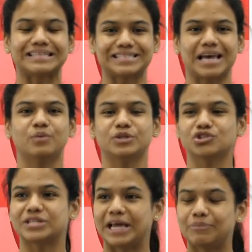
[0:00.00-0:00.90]
the cell which
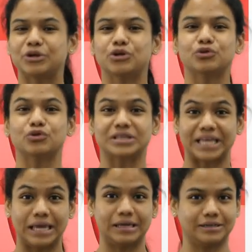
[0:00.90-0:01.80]
is helping you to
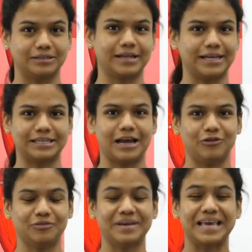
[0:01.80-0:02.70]
think right
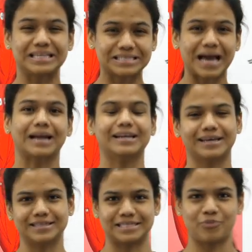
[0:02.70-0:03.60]
now exactly
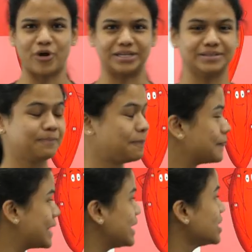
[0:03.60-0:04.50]
at this point
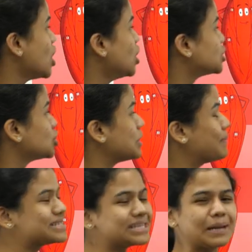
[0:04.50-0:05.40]
right so they
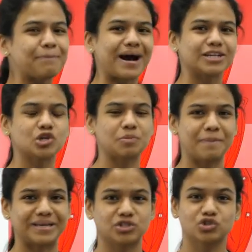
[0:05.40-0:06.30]
basically pass on
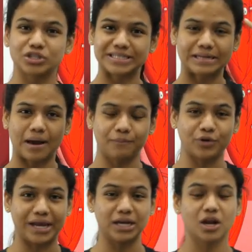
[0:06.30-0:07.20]
messages in our
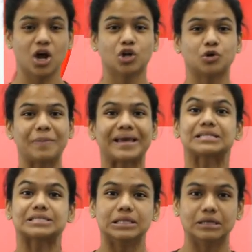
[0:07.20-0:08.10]
brain to make
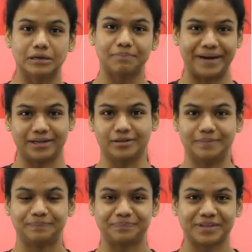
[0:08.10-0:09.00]
us learn better
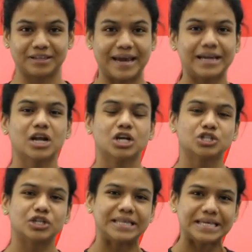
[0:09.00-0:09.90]
right
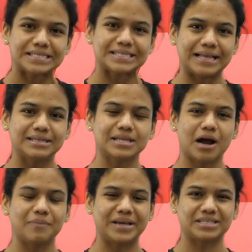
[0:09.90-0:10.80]
so these cells
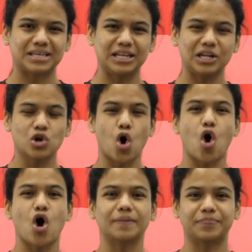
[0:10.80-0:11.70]
are basically
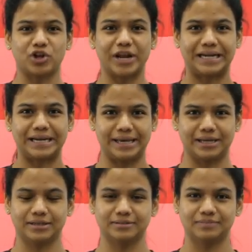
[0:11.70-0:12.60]
long thread
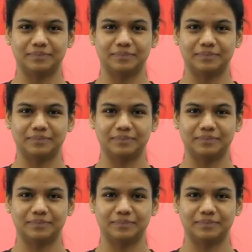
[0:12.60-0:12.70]
like